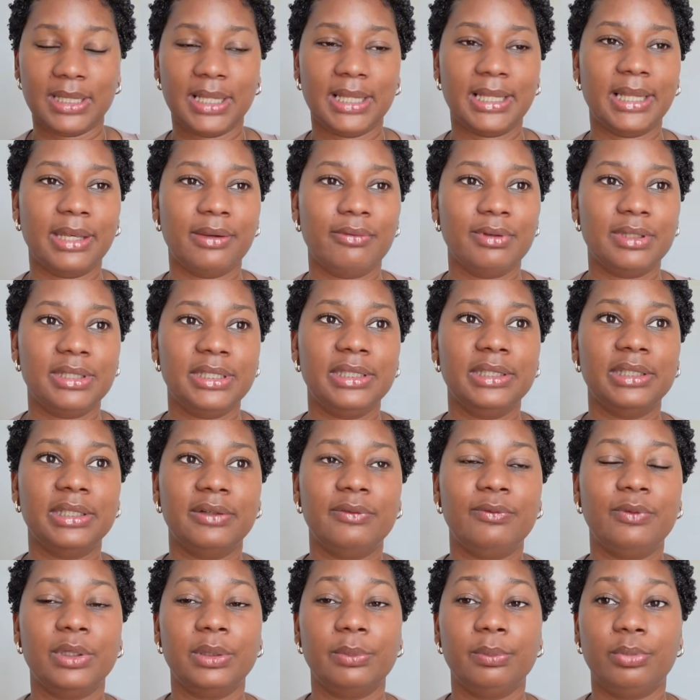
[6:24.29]
And I really
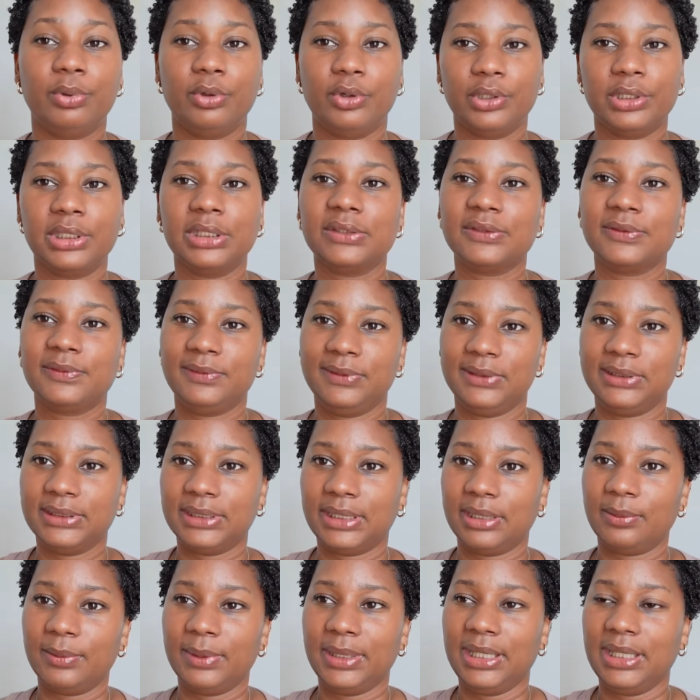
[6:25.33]
love when products feel
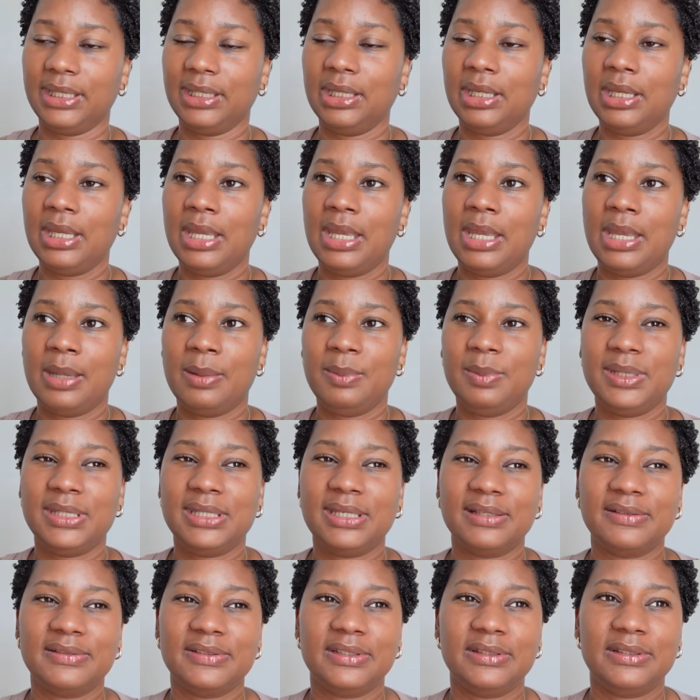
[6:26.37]
that way,
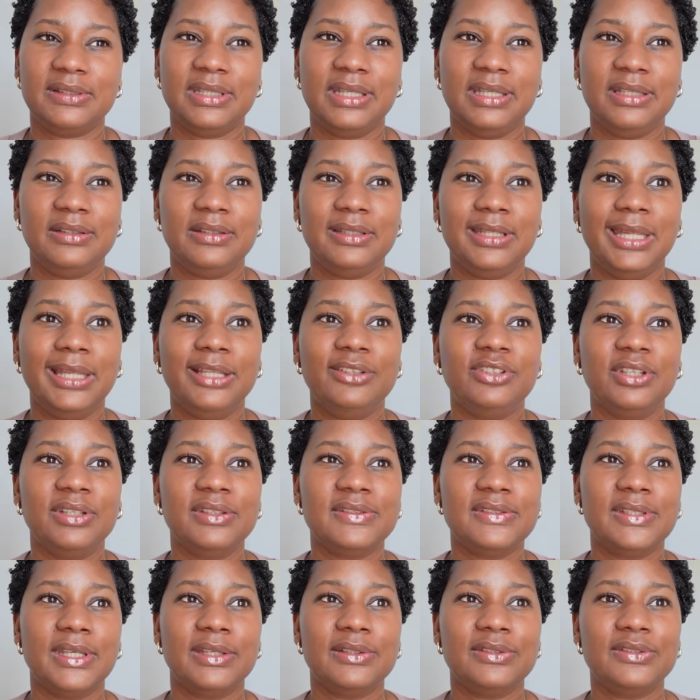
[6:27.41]
because it
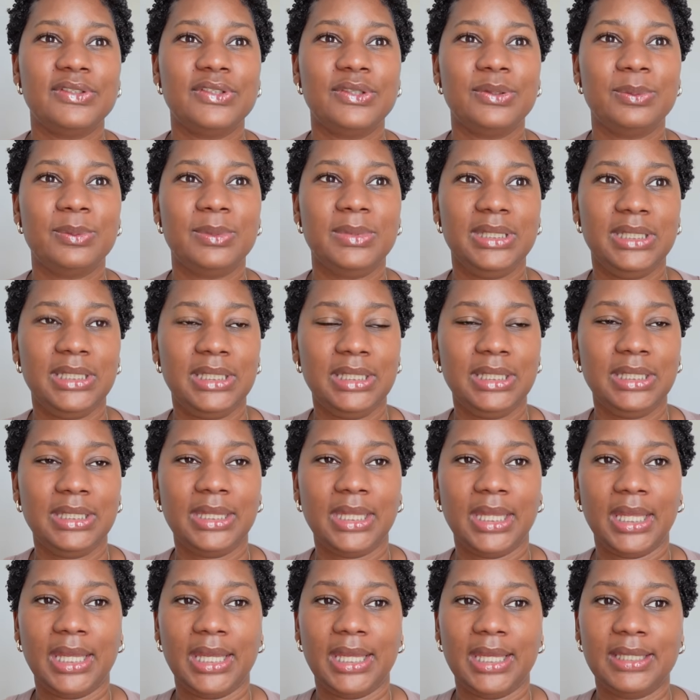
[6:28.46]
just says to me
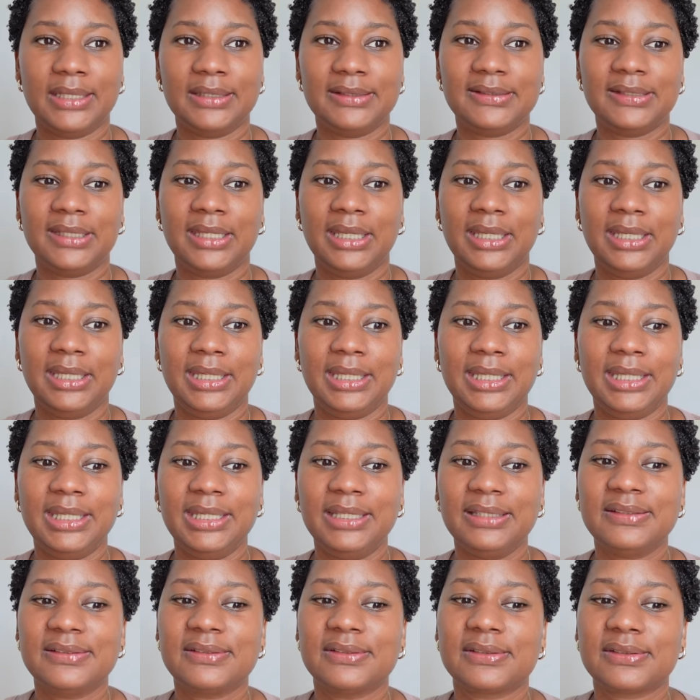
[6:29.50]
that
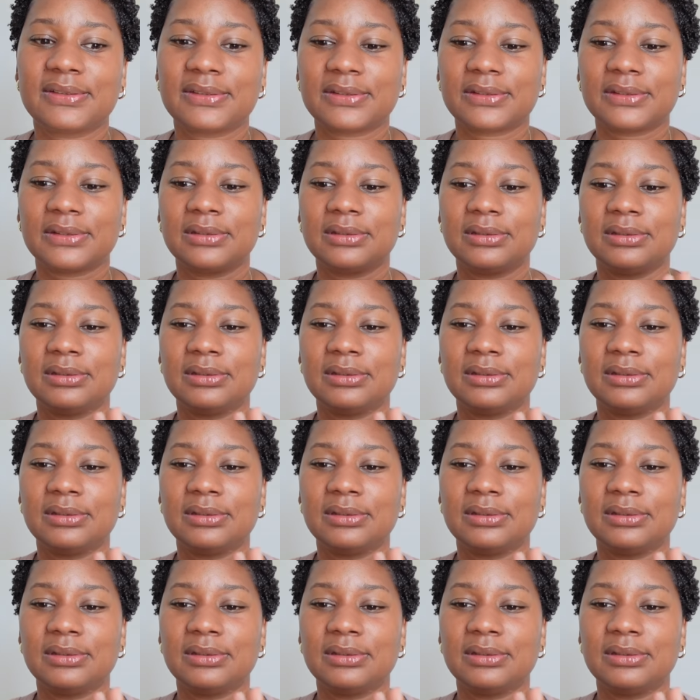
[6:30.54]
it's